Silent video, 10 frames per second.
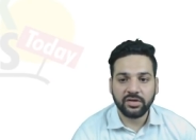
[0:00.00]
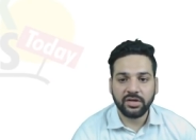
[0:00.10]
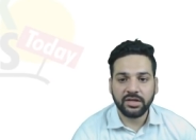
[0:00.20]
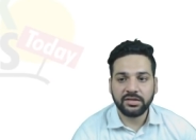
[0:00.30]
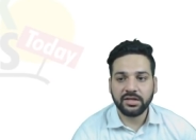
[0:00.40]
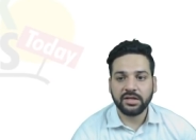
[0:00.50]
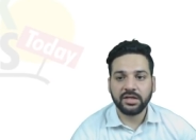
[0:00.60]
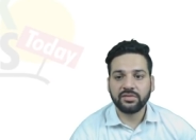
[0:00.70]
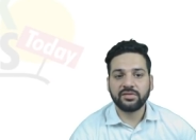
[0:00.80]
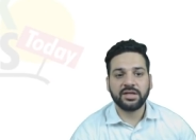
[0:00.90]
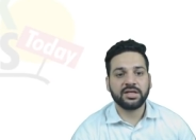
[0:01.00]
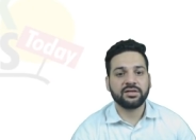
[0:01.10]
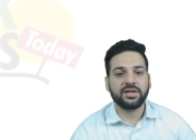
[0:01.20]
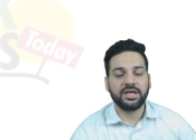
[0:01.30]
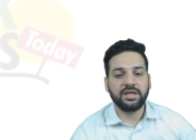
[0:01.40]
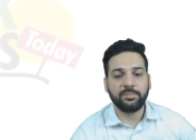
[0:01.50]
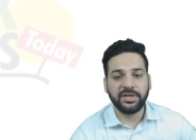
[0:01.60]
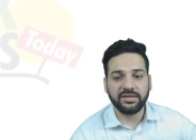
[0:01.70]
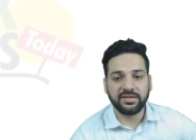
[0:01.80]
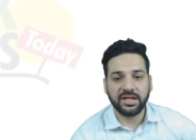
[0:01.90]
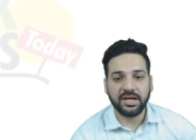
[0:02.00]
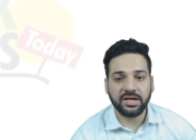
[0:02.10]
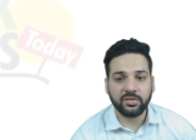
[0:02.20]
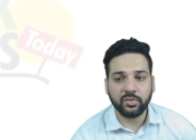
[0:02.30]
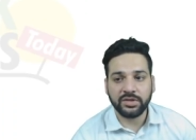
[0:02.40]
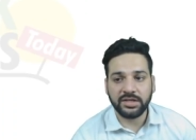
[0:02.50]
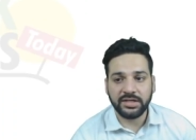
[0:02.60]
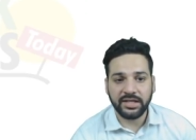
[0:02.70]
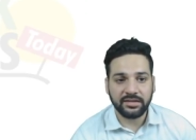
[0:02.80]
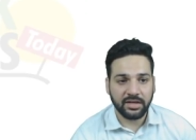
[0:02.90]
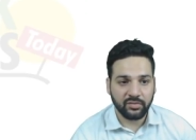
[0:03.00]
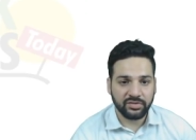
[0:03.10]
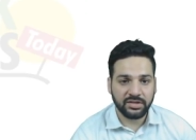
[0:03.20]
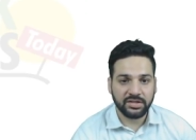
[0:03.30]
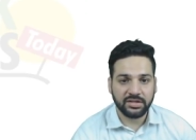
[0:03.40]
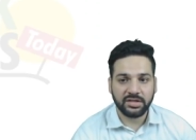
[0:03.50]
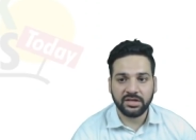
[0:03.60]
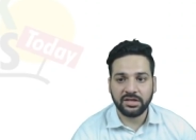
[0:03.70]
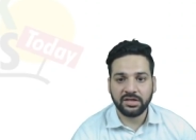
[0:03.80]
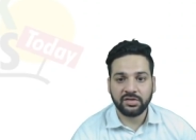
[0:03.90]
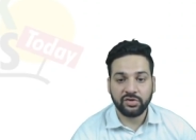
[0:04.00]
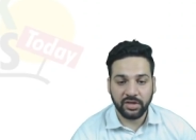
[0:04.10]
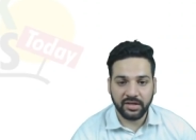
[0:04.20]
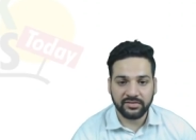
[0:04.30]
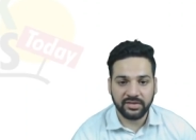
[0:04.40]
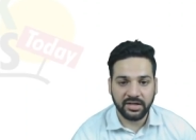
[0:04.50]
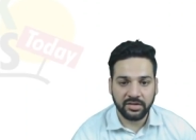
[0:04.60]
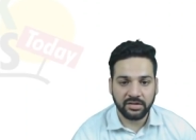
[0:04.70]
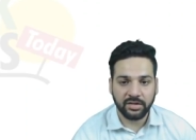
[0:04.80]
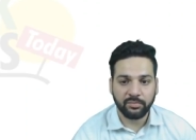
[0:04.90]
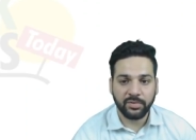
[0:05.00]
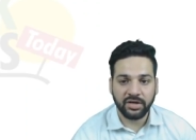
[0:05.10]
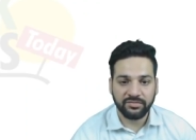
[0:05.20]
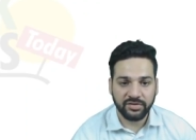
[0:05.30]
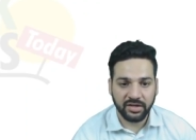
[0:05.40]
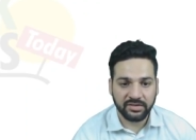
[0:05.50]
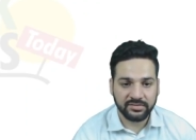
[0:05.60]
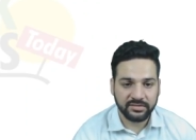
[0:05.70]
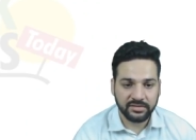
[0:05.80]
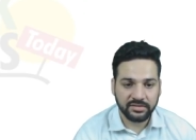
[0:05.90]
i think it's like the eps there are total 10000 uh, shares there are number of shares